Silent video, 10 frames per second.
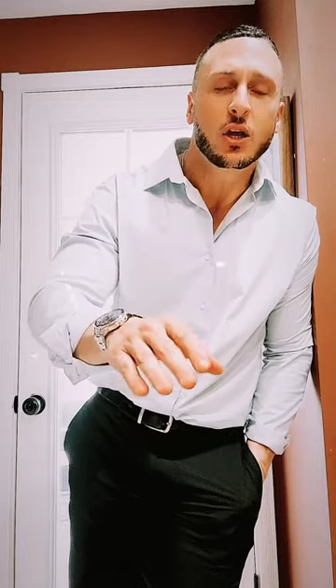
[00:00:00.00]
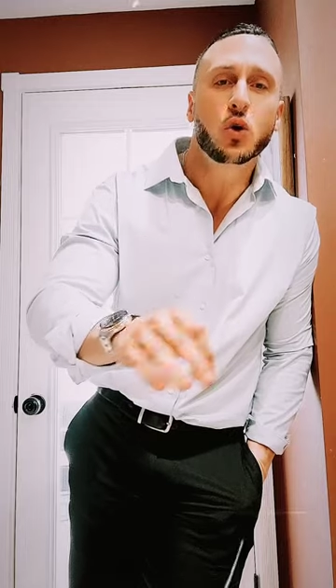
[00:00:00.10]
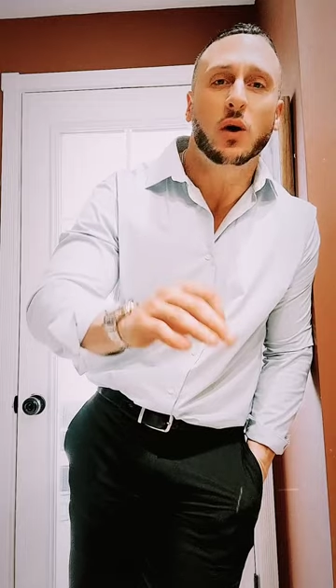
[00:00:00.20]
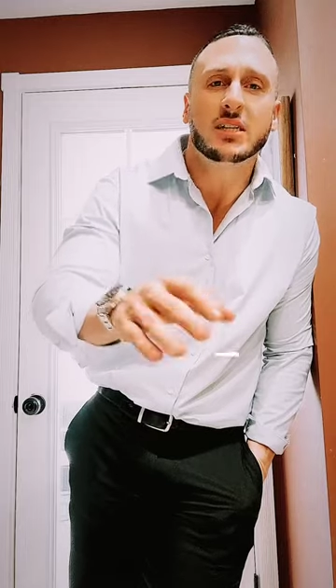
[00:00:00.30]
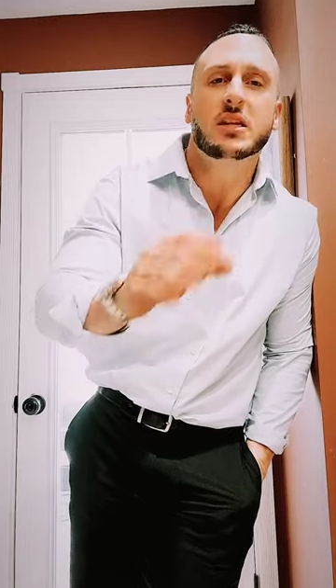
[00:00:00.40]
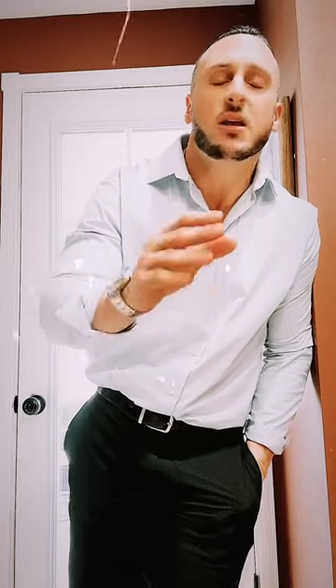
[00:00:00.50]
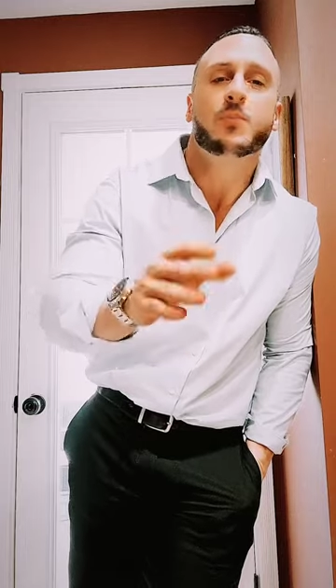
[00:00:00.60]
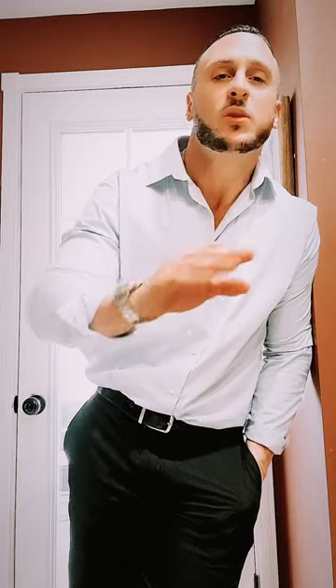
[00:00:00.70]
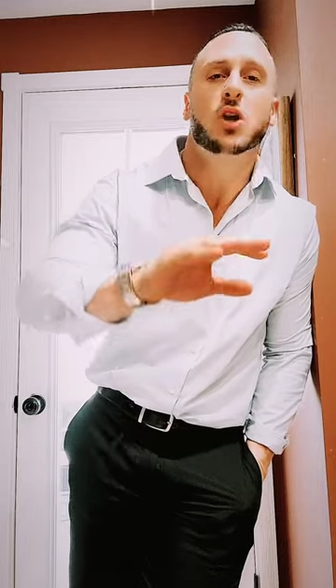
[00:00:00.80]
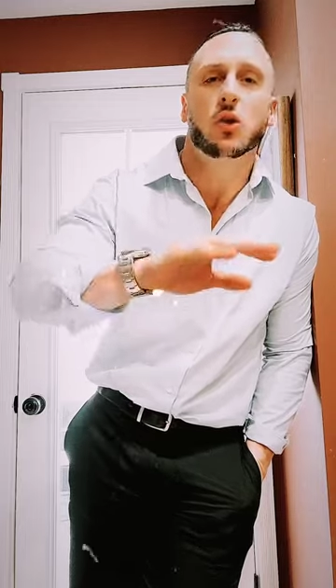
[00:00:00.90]
You could,
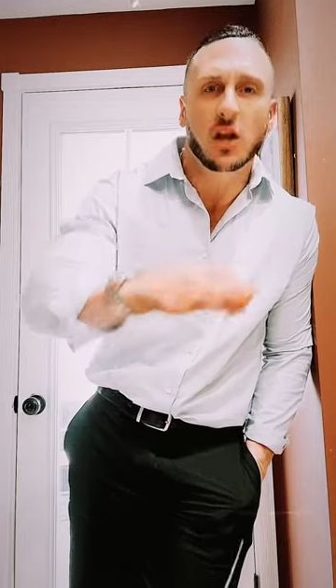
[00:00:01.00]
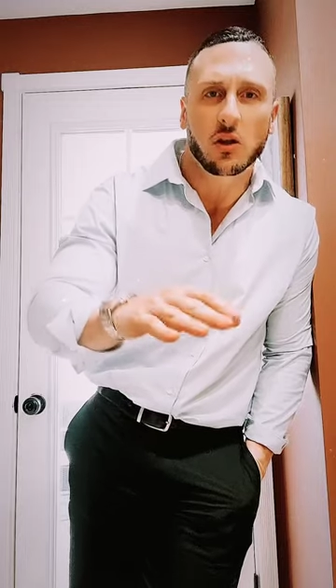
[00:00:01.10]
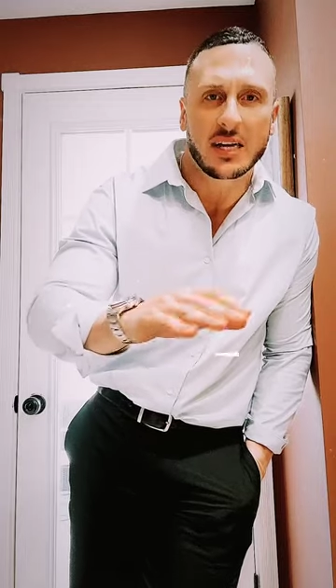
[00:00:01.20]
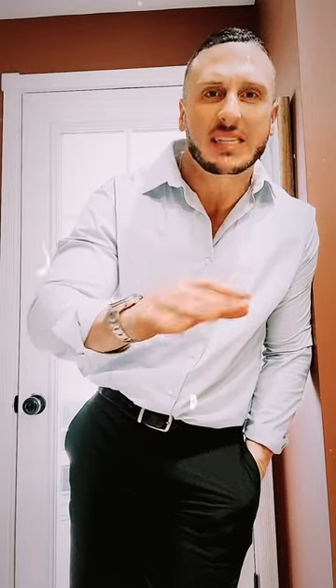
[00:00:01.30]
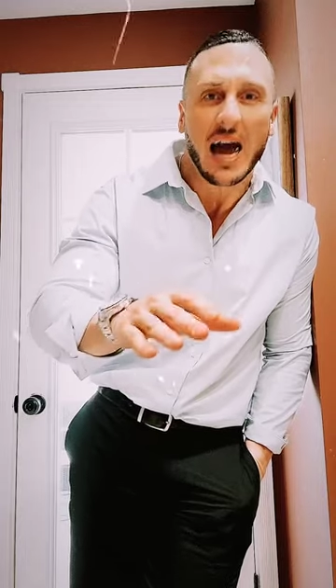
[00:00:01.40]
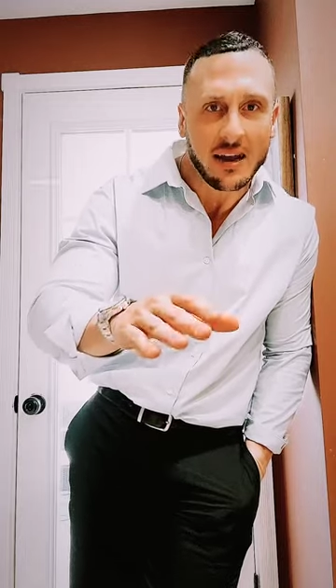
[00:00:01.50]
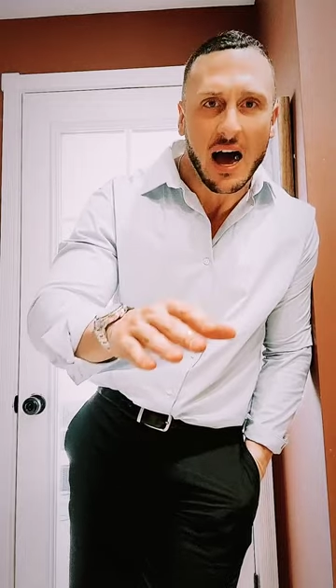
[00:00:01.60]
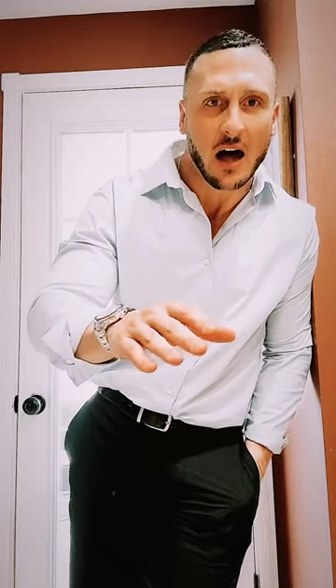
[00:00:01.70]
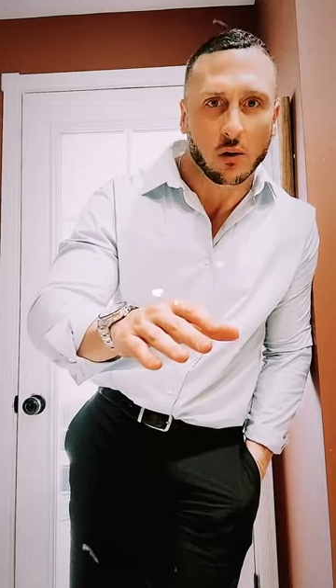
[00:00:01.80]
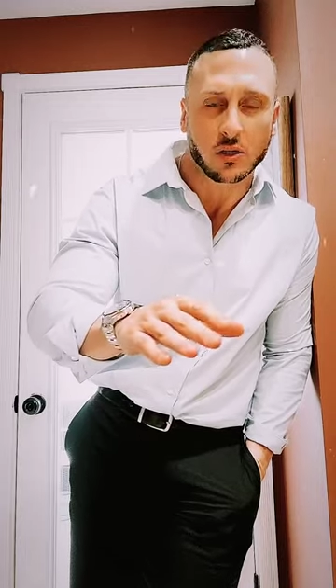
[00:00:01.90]
they're literally
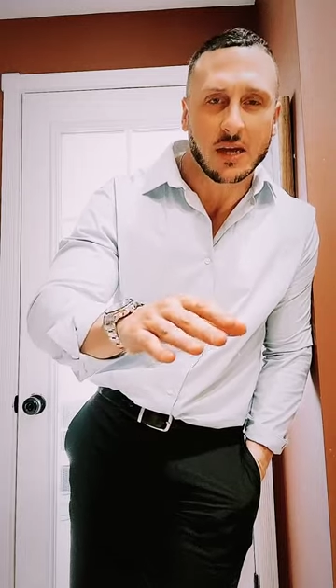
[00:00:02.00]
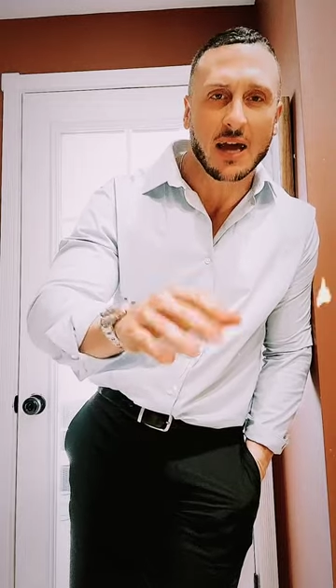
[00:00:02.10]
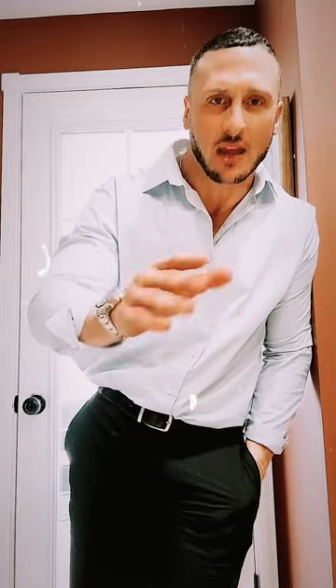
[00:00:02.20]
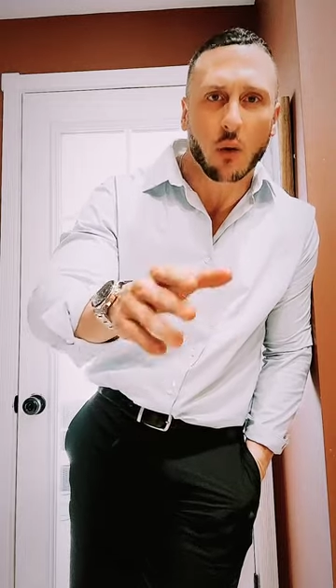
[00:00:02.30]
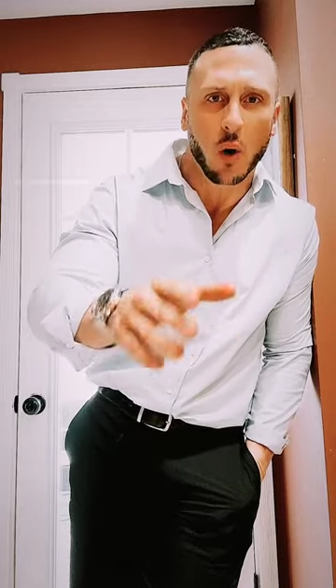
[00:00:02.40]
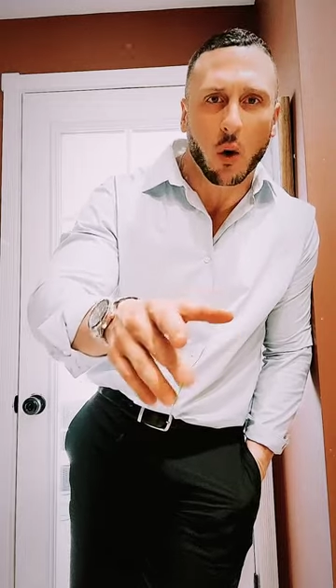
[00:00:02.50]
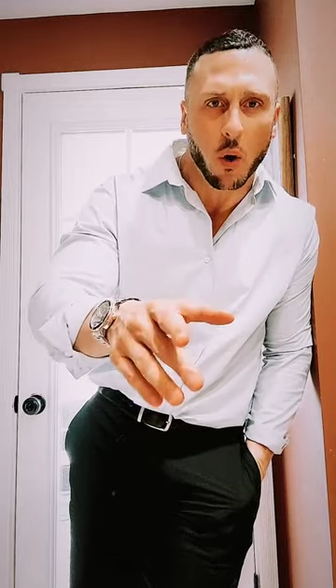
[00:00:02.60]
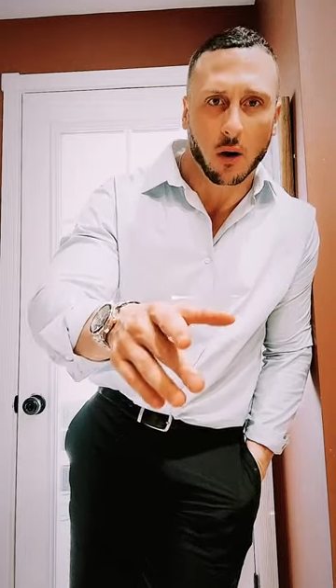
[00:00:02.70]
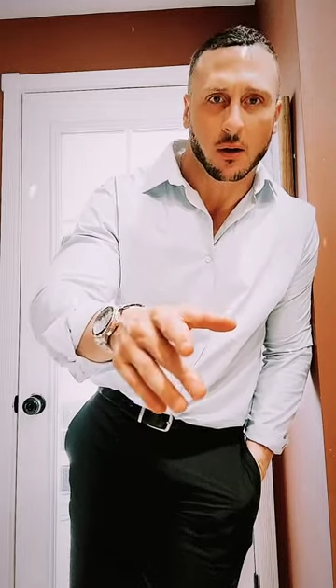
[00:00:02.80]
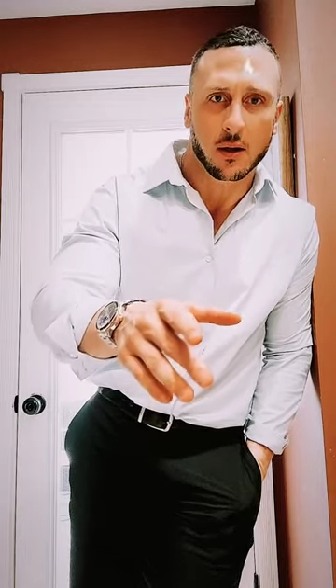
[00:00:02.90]
$10 and they
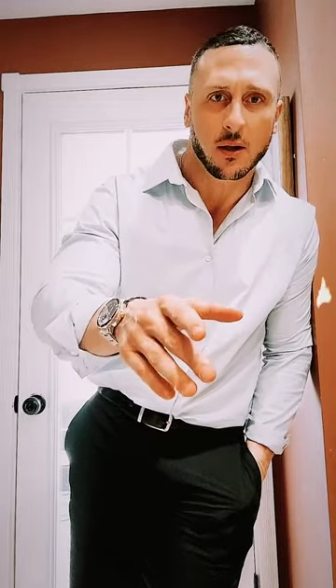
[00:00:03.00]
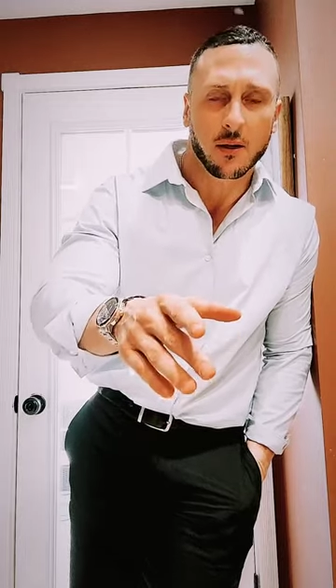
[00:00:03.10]
will work.